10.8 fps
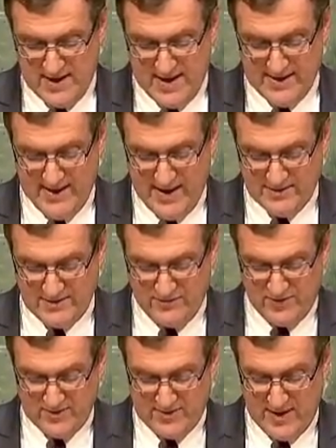and lays the
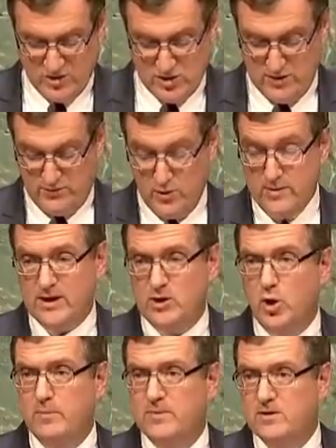foundation for
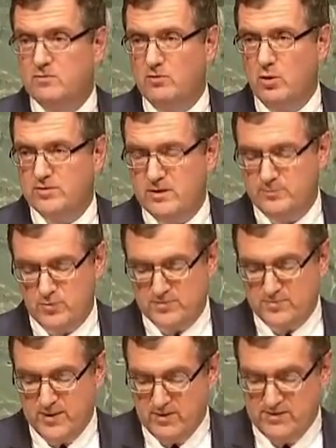economic growth and
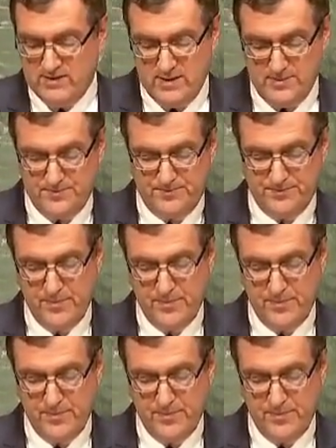prosperity.